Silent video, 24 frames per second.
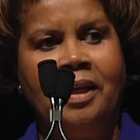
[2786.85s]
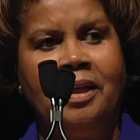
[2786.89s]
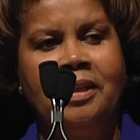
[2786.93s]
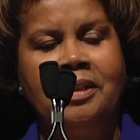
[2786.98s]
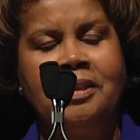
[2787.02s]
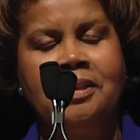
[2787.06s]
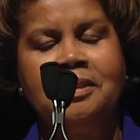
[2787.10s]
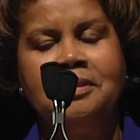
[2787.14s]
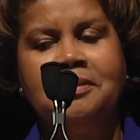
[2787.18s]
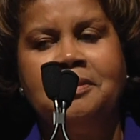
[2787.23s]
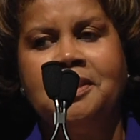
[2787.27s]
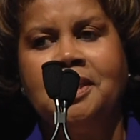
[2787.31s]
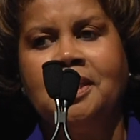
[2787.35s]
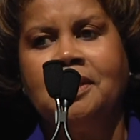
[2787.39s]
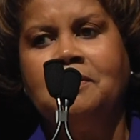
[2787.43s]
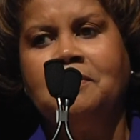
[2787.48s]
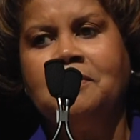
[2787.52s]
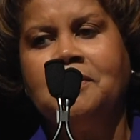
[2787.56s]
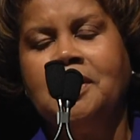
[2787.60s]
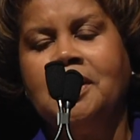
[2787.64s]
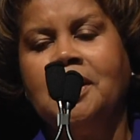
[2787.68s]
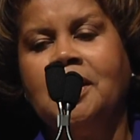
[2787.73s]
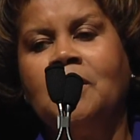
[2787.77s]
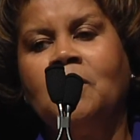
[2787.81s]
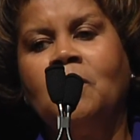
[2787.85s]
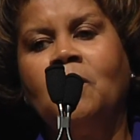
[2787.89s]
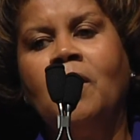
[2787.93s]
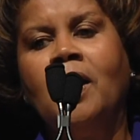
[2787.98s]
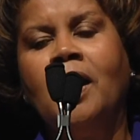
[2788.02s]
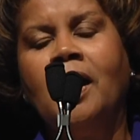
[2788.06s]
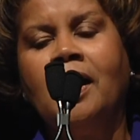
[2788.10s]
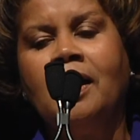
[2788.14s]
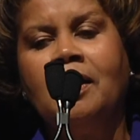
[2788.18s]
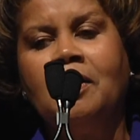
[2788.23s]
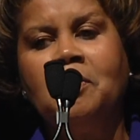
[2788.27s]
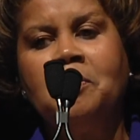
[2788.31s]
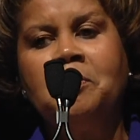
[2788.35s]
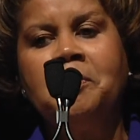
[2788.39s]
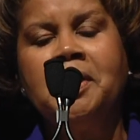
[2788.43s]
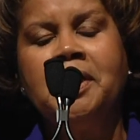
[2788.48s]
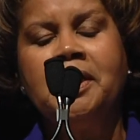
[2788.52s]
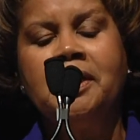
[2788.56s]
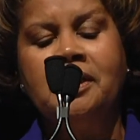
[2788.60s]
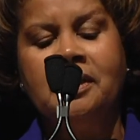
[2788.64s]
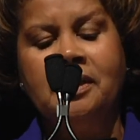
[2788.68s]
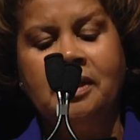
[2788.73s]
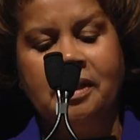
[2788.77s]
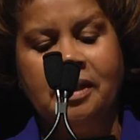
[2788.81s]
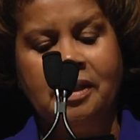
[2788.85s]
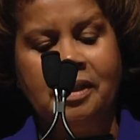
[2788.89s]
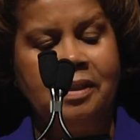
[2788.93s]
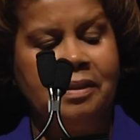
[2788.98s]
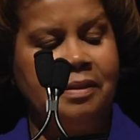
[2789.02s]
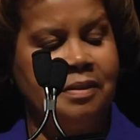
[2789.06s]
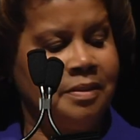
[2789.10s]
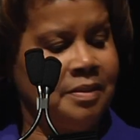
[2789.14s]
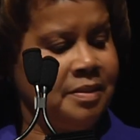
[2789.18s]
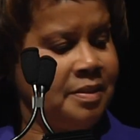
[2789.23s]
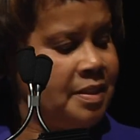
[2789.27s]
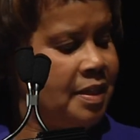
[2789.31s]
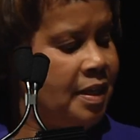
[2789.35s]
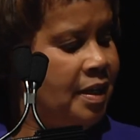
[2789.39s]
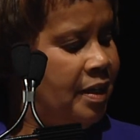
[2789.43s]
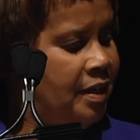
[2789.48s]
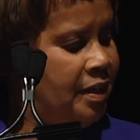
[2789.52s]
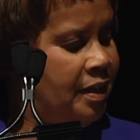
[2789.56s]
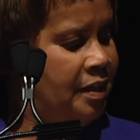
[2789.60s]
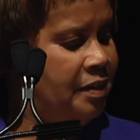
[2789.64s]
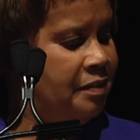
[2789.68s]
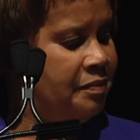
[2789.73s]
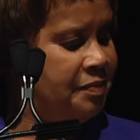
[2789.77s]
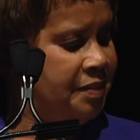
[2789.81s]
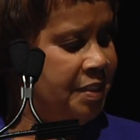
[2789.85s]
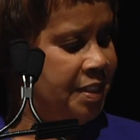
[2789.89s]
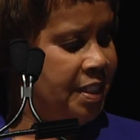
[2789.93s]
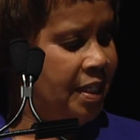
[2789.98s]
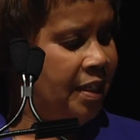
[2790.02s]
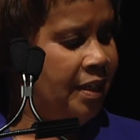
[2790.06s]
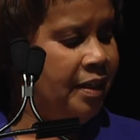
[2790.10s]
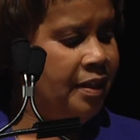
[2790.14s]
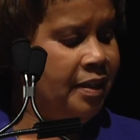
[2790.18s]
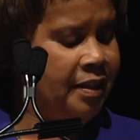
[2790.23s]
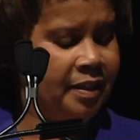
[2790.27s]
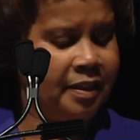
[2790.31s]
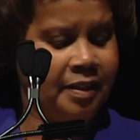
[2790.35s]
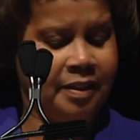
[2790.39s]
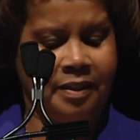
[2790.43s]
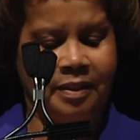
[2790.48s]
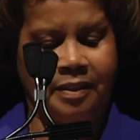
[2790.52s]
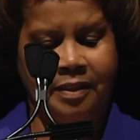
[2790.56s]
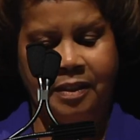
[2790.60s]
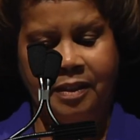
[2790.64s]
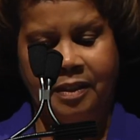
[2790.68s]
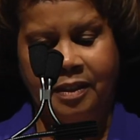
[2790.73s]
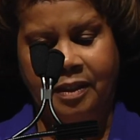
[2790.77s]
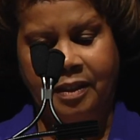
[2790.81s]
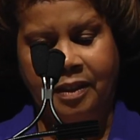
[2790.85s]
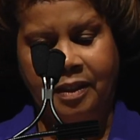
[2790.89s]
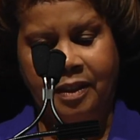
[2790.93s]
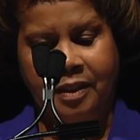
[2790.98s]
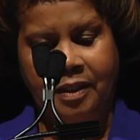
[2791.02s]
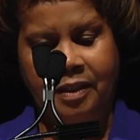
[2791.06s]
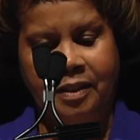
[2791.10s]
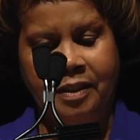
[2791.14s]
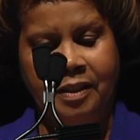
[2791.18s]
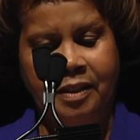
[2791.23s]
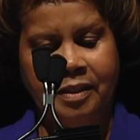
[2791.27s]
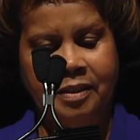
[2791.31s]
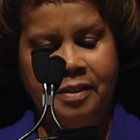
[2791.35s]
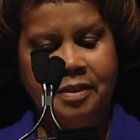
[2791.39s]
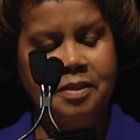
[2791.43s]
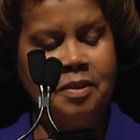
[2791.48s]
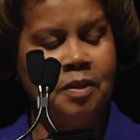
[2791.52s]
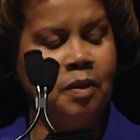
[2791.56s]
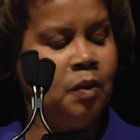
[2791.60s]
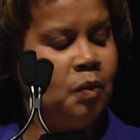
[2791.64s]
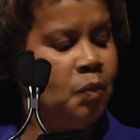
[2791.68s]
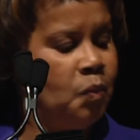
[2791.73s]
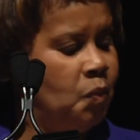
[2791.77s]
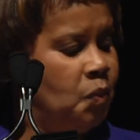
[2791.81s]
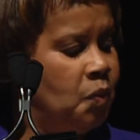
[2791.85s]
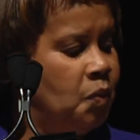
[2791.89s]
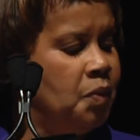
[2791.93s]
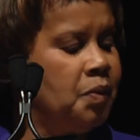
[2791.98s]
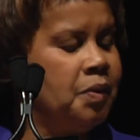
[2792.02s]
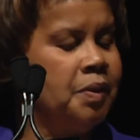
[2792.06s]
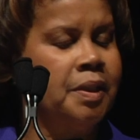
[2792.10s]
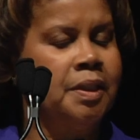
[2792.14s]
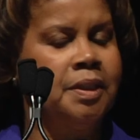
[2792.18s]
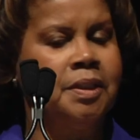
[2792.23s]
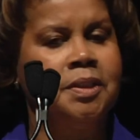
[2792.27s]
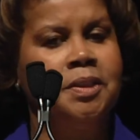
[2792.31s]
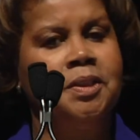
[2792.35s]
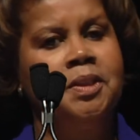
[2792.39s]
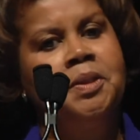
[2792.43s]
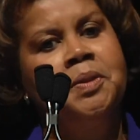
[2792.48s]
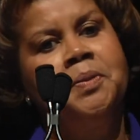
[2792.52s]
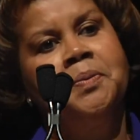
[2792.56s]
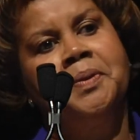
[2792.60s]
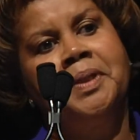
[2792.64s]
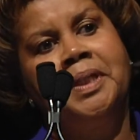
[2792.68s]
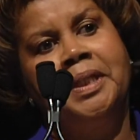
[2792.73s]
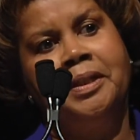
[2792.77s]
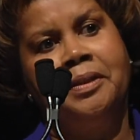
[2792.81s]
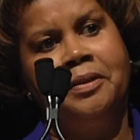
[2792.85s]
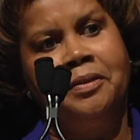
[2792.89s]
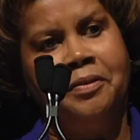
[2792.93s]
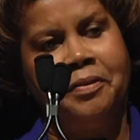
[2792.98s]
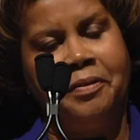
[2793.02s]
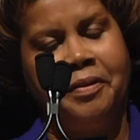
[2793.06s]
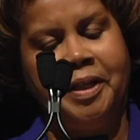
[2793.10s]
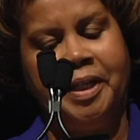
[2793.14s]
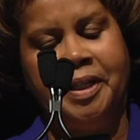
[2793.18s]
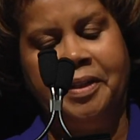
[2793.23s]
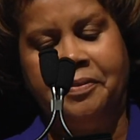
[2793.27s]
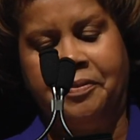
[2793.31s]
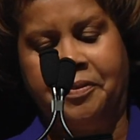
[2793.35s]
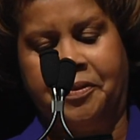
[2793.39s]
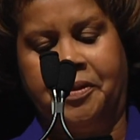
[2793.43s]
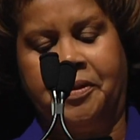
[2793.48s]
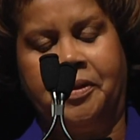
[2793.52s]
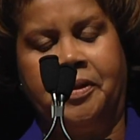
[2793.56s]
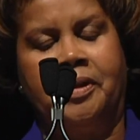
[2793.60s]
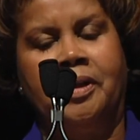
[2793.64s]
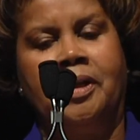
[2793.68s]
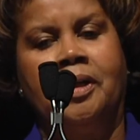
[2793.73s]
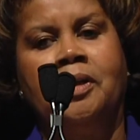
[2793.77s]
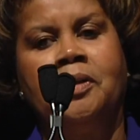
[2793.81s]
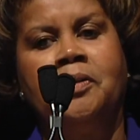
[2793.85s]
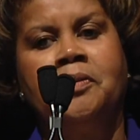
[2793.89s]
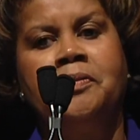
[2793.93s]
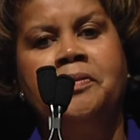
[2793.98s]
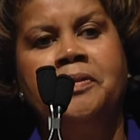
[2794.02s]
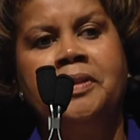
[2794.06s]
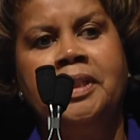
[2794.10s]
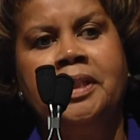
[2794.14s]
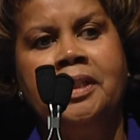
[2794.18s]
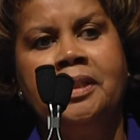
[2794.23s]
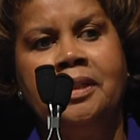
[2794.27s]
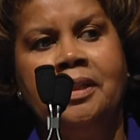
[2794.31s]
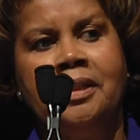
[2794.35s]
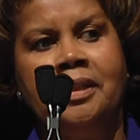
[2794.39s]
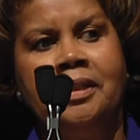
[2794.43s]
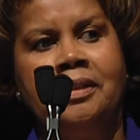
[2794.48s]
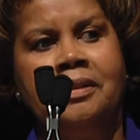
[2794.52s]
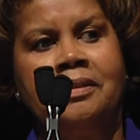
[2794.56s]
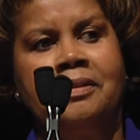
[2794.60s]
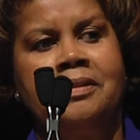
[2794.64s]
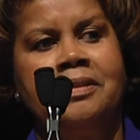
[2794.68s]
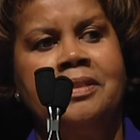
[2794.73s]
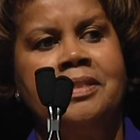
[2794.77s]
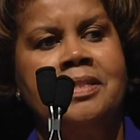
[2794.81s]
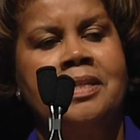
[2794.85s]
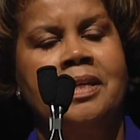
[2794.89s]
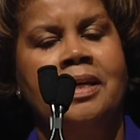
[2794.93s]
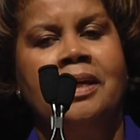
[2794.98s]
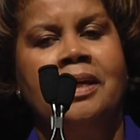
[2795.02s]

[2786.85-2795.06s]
You don't know how many years I have taken this award to an engraver over the years.